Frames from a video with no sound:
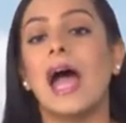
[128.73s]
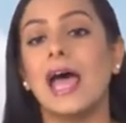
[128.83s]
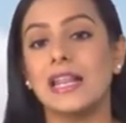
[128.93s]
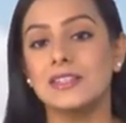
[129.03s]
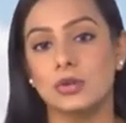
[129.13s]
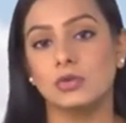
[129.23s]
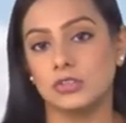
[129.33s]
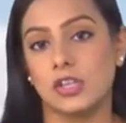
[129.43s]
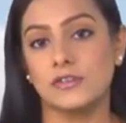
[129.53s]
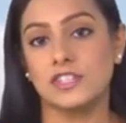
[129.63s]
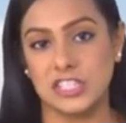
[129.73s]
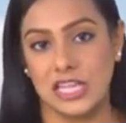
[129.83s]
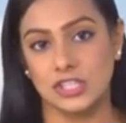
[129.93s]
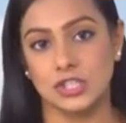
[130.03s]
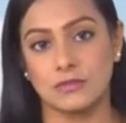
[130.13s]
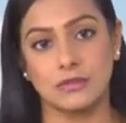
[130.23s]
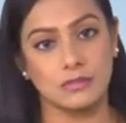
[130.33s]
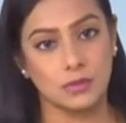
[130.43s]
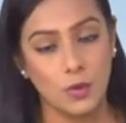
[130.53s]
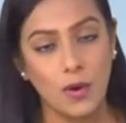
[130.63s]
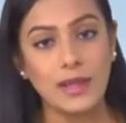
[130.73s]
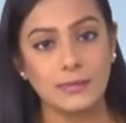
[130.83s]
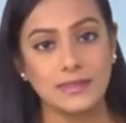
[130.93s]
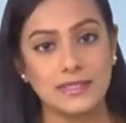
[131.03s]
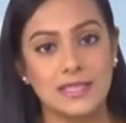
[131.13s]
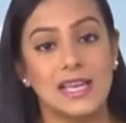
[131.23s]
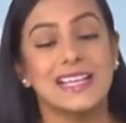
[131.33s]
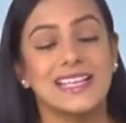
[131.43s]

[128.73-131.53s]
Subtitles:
And it's also for statutory requirements.